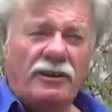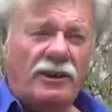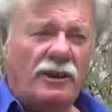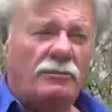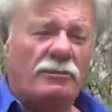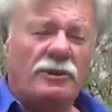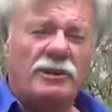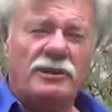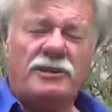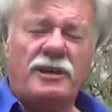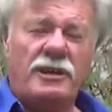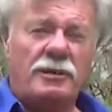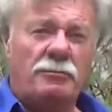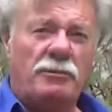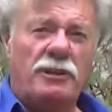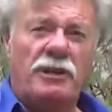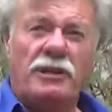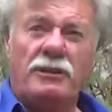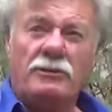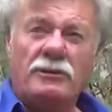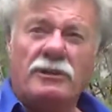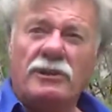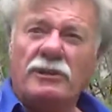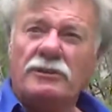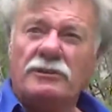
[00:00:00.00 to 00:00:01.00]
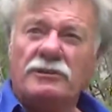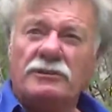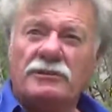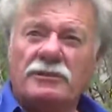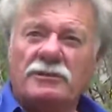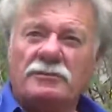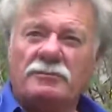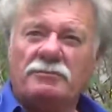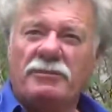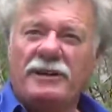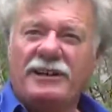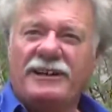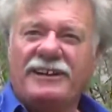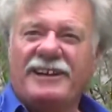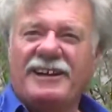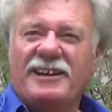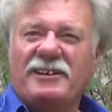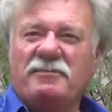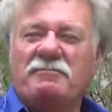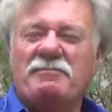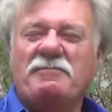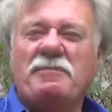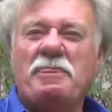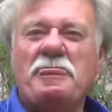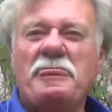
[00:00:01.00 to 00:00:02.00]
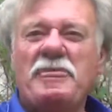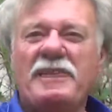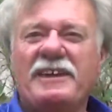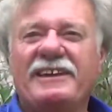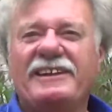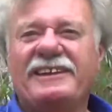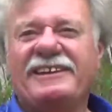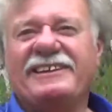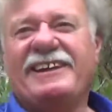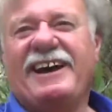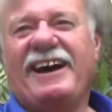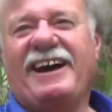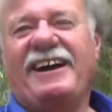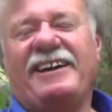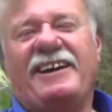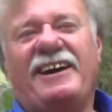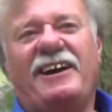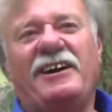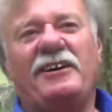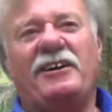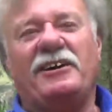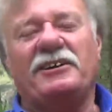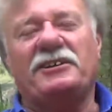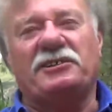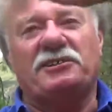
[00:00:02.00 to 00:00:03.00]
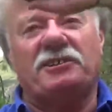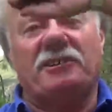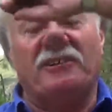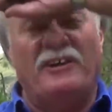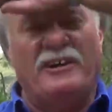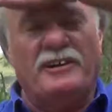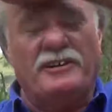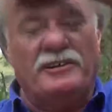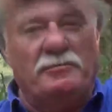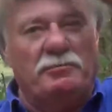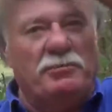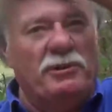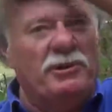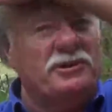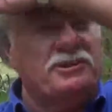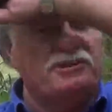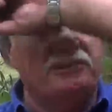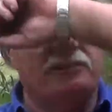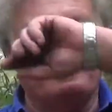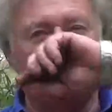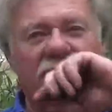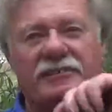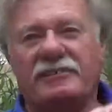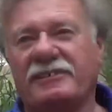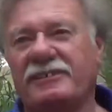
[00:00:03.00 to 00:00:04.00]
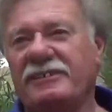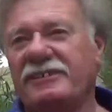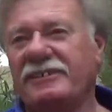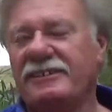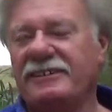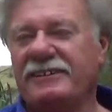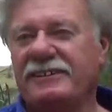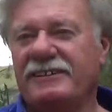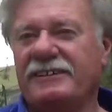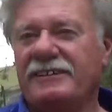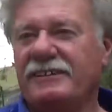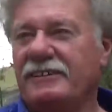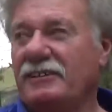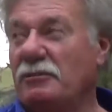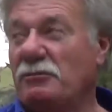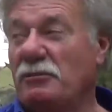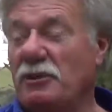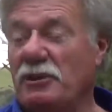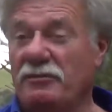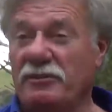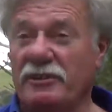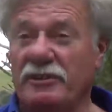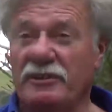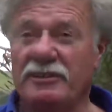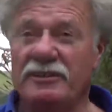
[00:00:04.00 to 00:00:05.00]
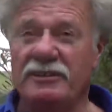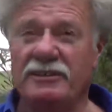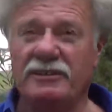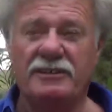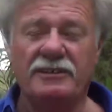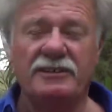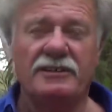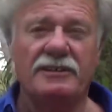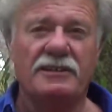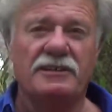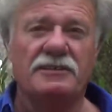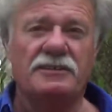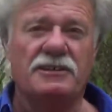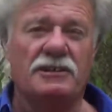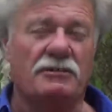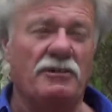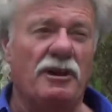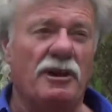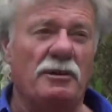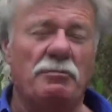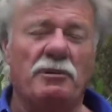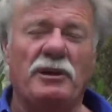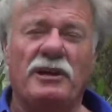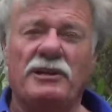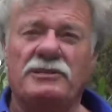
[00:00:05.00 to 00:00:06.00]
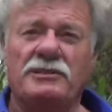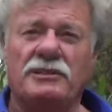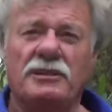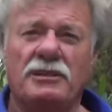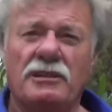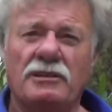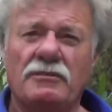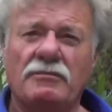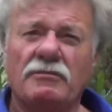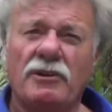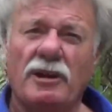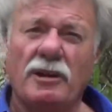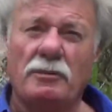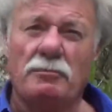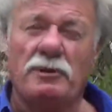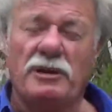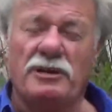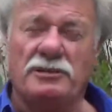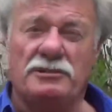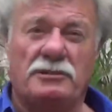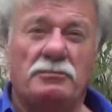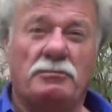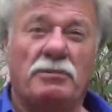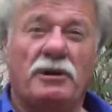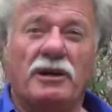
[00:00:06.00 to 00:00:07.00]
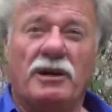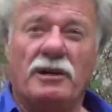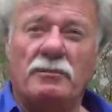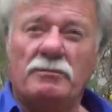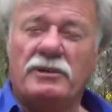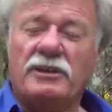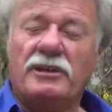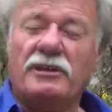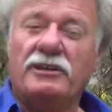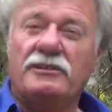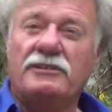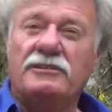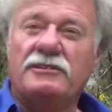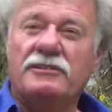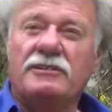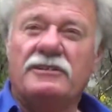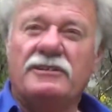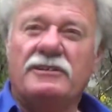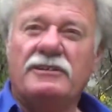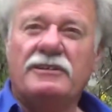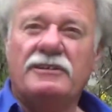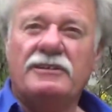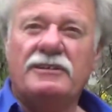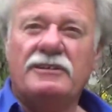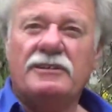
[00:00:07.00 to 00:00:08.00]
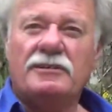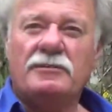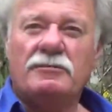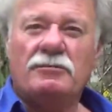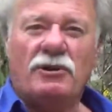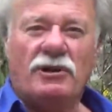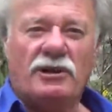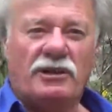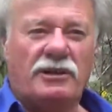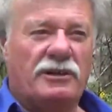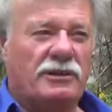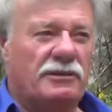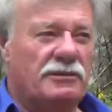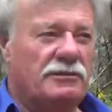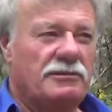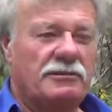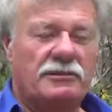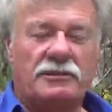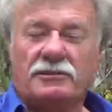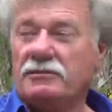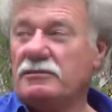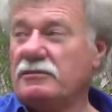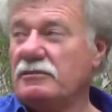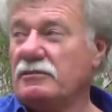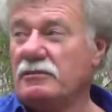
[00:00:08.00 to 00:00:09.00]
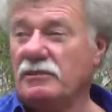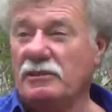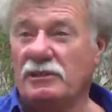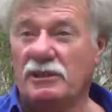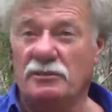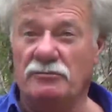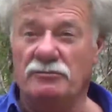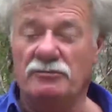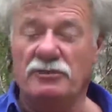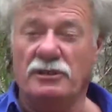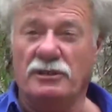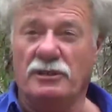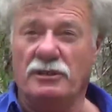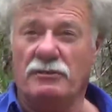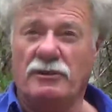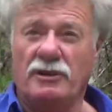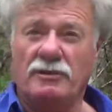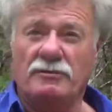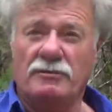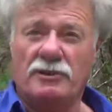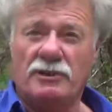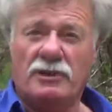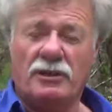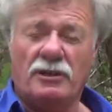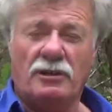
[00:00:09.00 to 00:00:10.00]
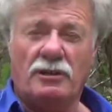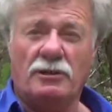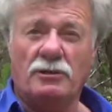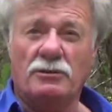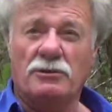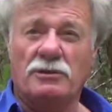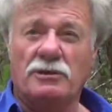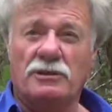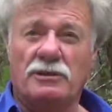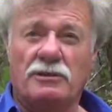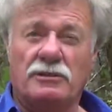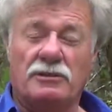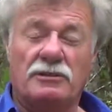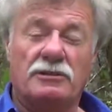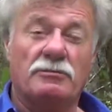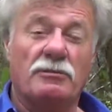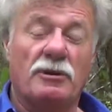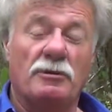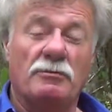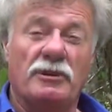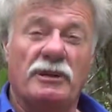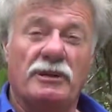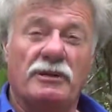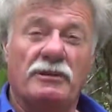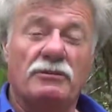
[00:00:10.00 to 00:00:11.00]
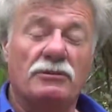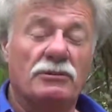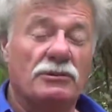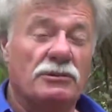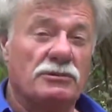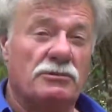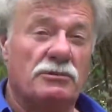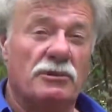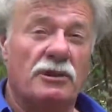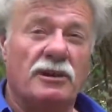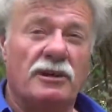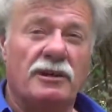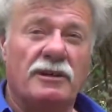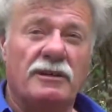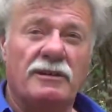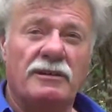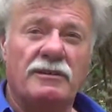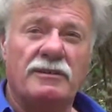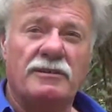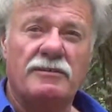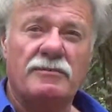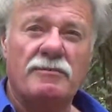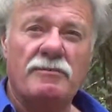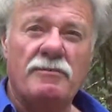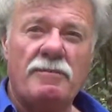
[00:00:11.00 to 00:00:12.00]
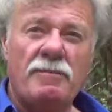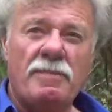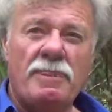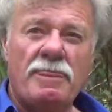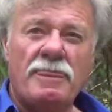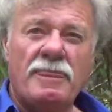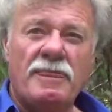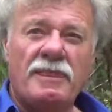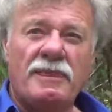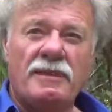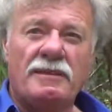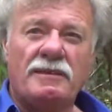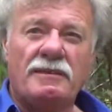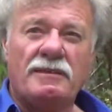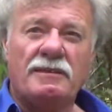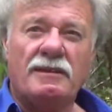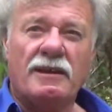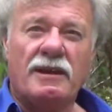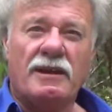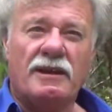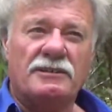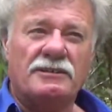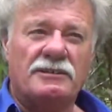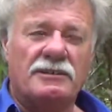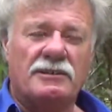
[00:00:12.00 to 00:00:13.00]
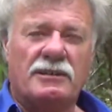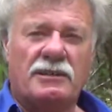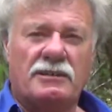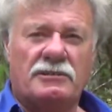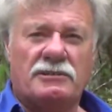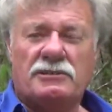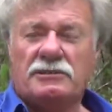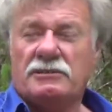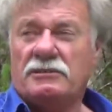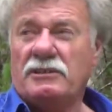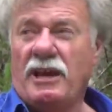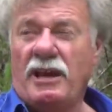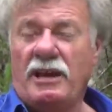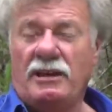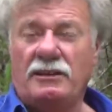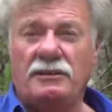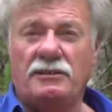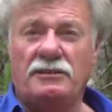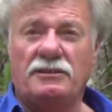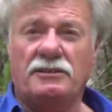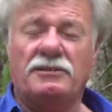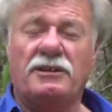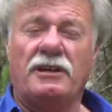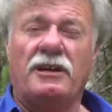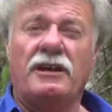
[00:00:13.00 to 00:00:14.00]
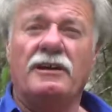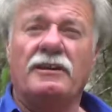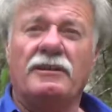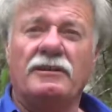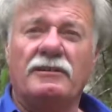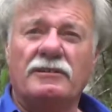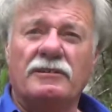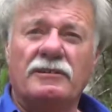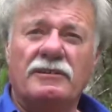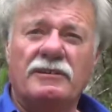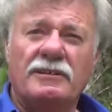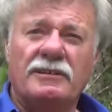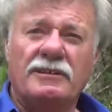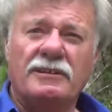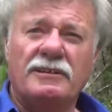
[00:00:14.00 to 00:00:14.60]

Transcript: Oh, they wouldn't take me anywhere else. No, I just like the bush and the river. It's a great place to live, great place to bring up kids. My kids just lived in the river, canoeing and swimming, horse riding. It's handy to town.